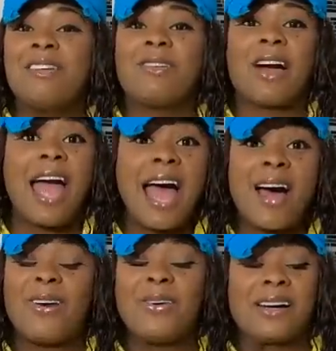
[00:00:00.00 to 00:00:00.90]
for
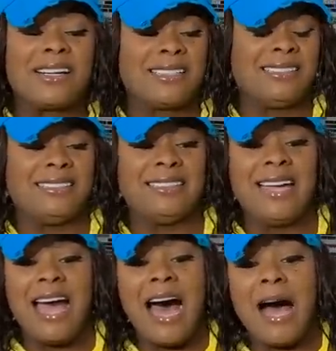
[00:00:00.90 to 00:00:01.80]
hours,
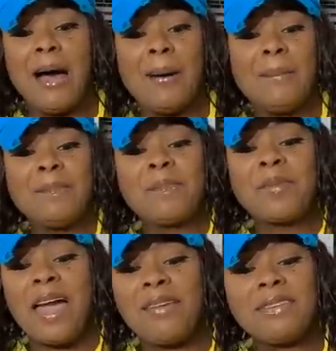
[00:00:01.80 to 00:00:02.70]

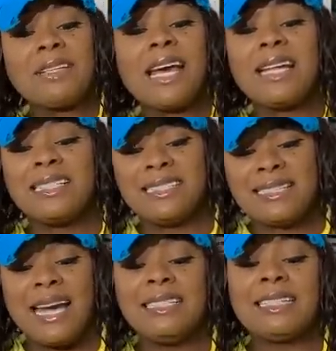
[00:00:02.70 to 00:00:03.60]
after that I
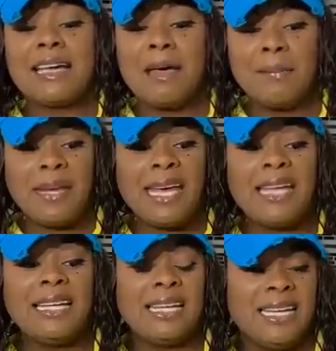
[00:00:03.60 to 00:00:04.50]
decided to come in,